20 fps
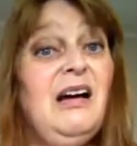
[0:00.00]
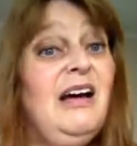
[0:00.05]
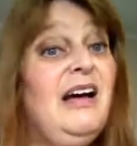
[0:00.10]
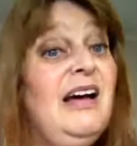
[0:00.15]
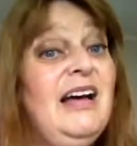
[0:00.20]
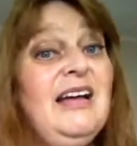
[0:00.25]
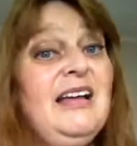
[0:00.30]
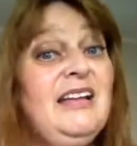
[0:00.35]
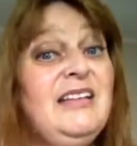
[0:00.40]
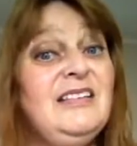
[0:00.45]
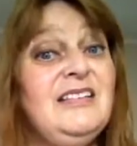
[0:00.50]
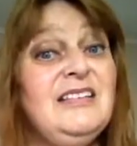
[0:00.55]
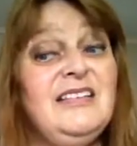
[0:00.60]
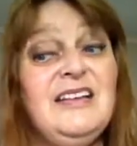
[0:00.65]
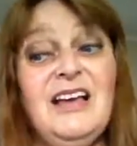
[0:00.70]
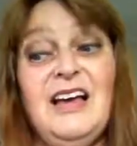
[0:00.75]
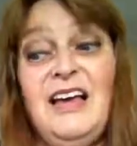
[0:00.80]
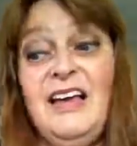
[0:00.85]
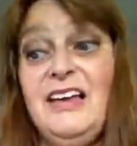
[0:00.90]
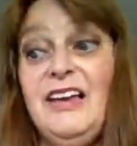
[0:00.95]

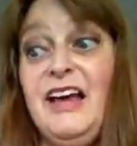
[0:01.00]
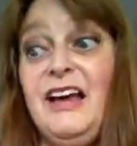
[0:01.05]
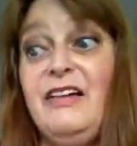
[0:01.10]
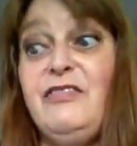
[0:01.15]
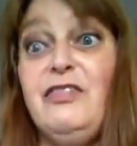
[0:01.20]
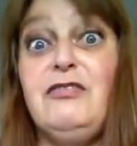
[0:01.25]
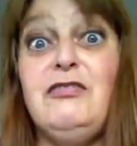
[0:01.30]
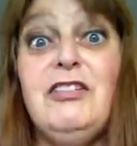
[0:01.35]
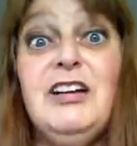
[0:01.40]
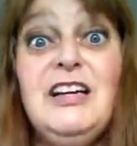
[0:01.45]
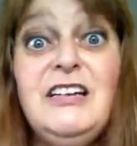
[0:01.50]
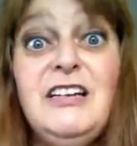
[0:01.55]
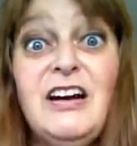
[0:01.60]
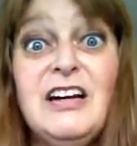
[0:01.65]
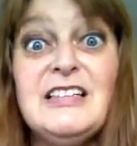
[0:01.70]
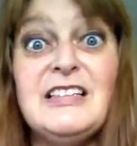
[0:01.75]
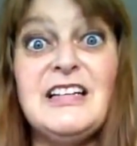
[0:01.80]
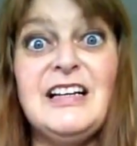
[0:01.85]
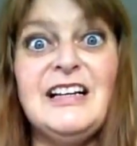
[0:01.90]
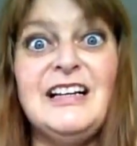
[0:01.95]
and have a really
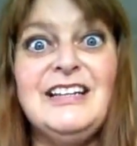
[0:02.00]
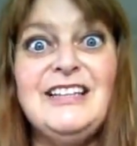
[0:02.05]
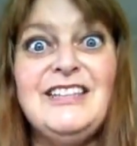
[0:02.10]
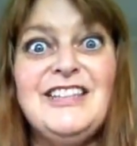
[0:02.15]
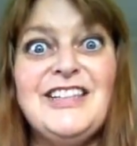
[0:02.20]
nice clean